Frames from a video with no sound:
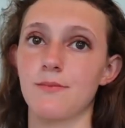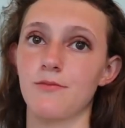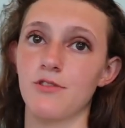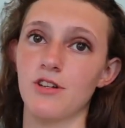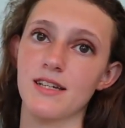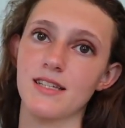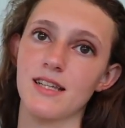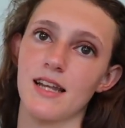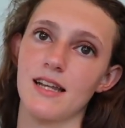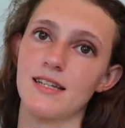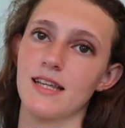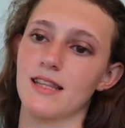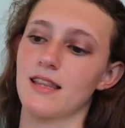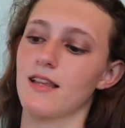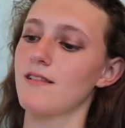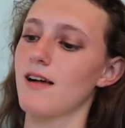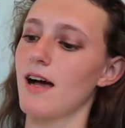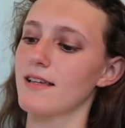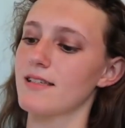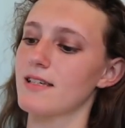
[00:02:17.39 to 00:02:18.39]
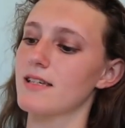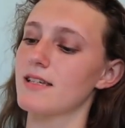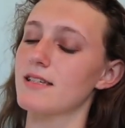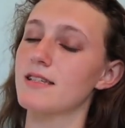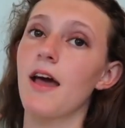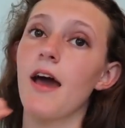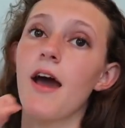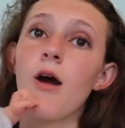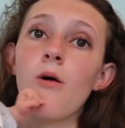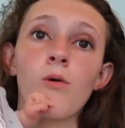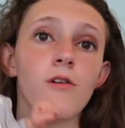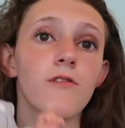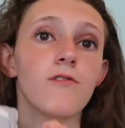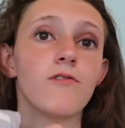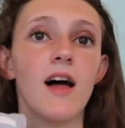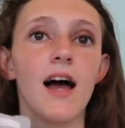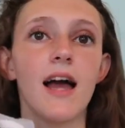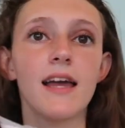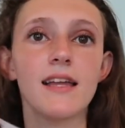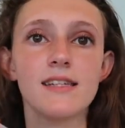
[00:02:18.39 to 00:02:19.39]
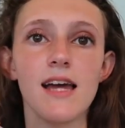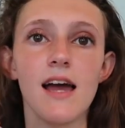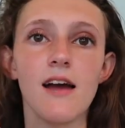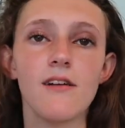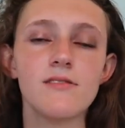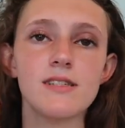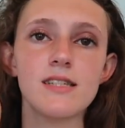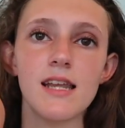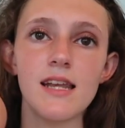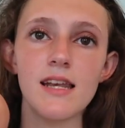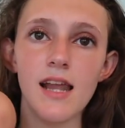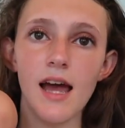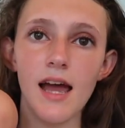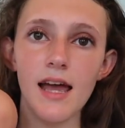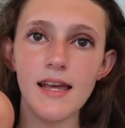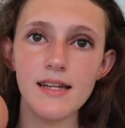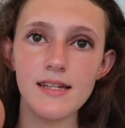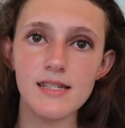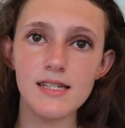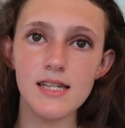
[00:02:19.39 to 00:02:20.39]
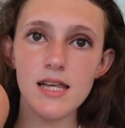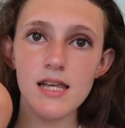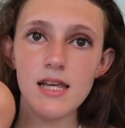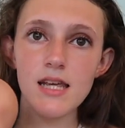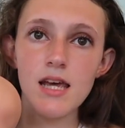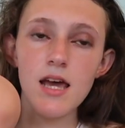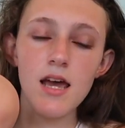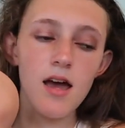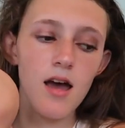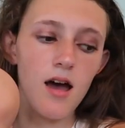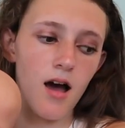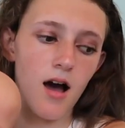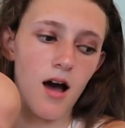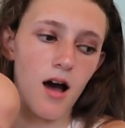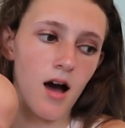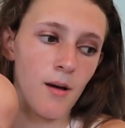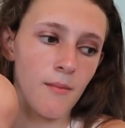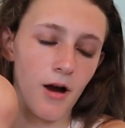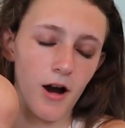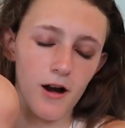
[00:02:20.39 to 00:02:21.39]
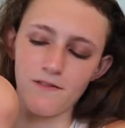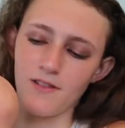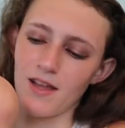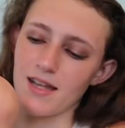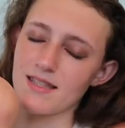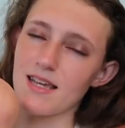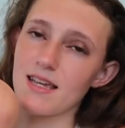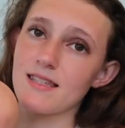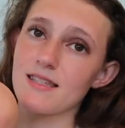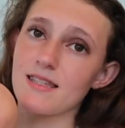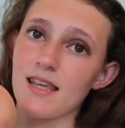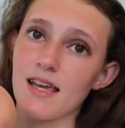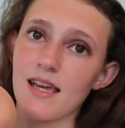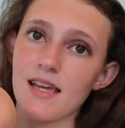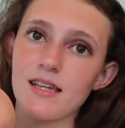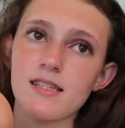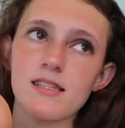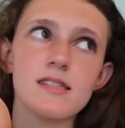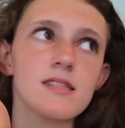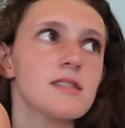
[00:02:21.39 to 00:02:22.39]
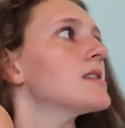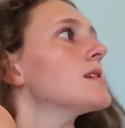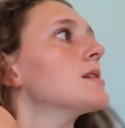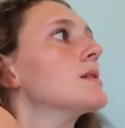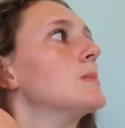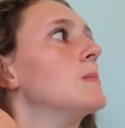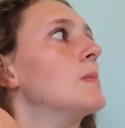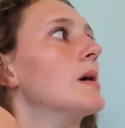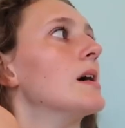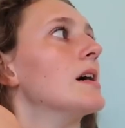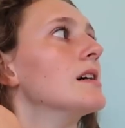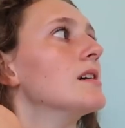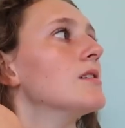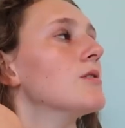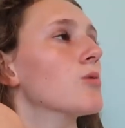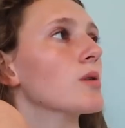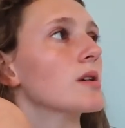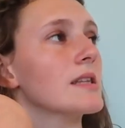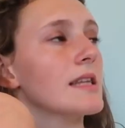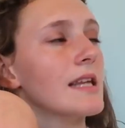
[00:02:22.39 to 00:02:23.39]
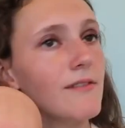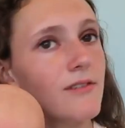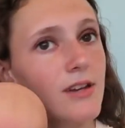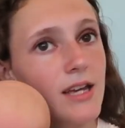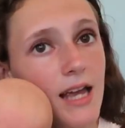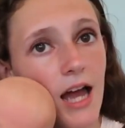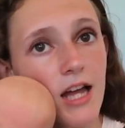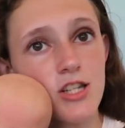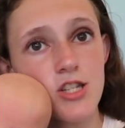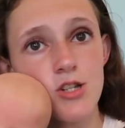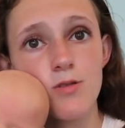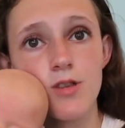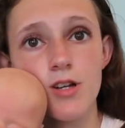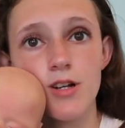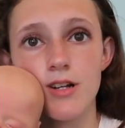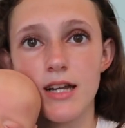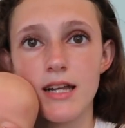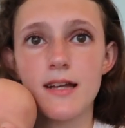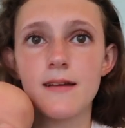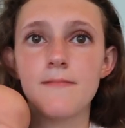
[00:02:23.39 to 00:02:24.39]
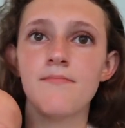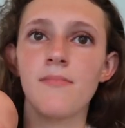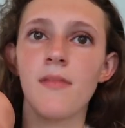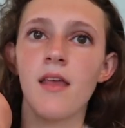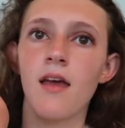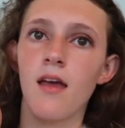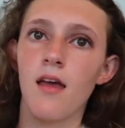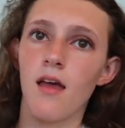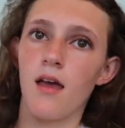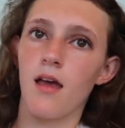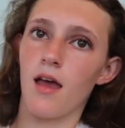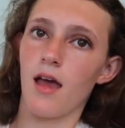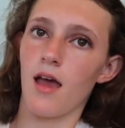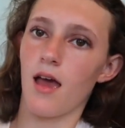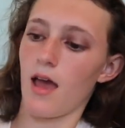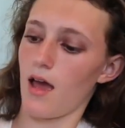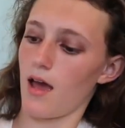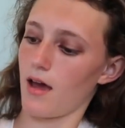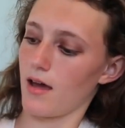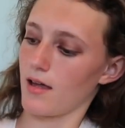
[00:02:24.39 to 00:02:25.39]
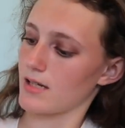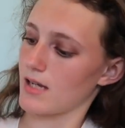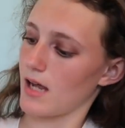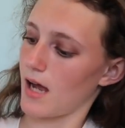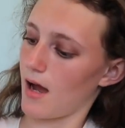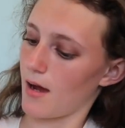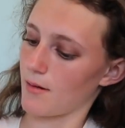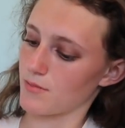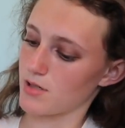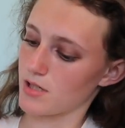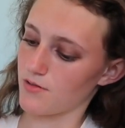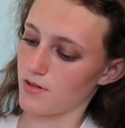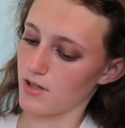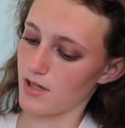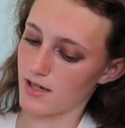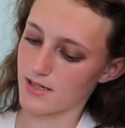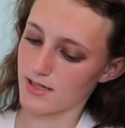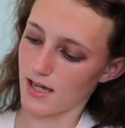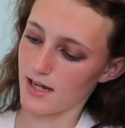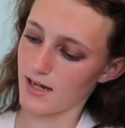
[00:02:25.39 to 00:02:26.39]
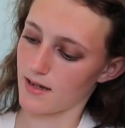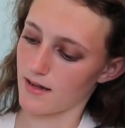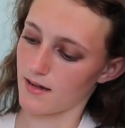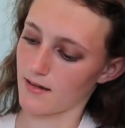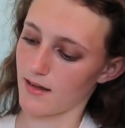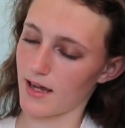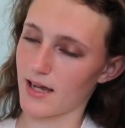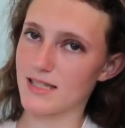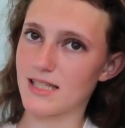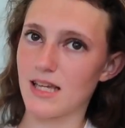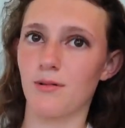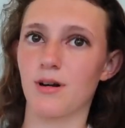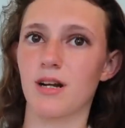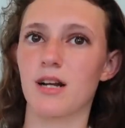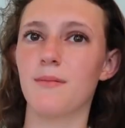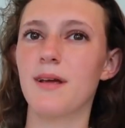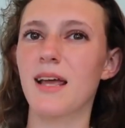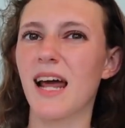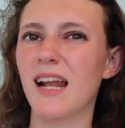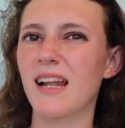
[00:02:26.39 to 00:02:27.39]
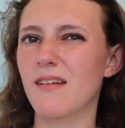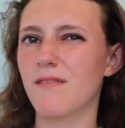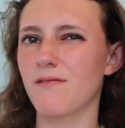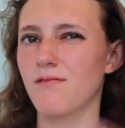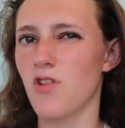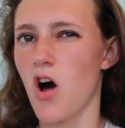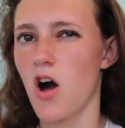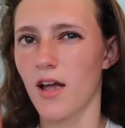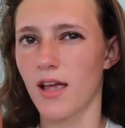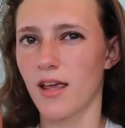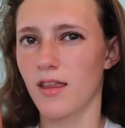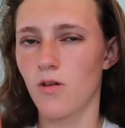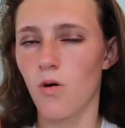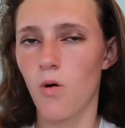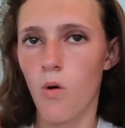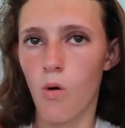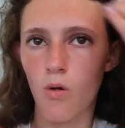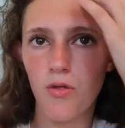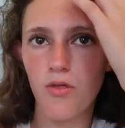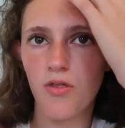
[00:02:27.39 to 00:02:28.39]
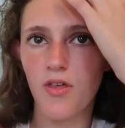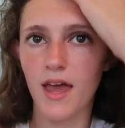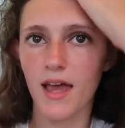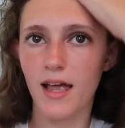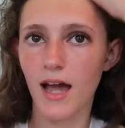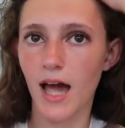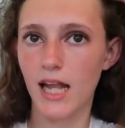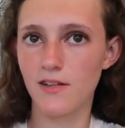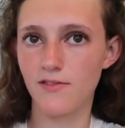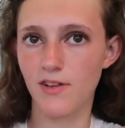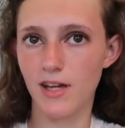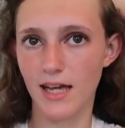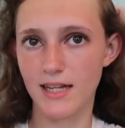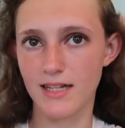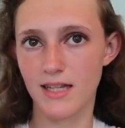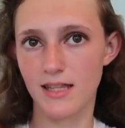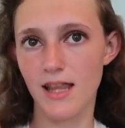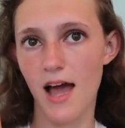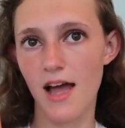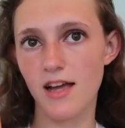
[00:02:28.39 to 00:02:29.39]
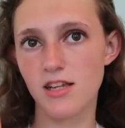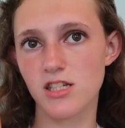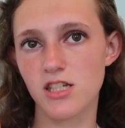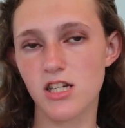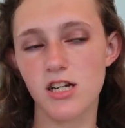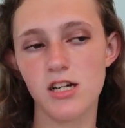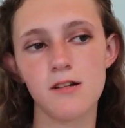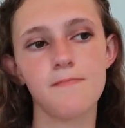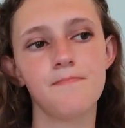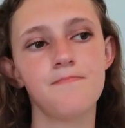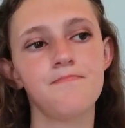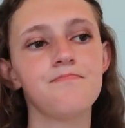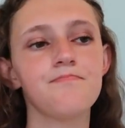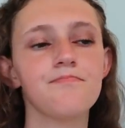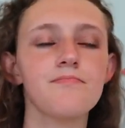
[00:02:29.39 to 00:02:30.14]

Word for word: I'm really excited to take the classes. We're flying down tonight. Um, our flight's at 6, but we're leaving at 2.30 and I'm just really excited. Like I said, we're going to be kind of like vlogging the whole thing, kind of like I did last year.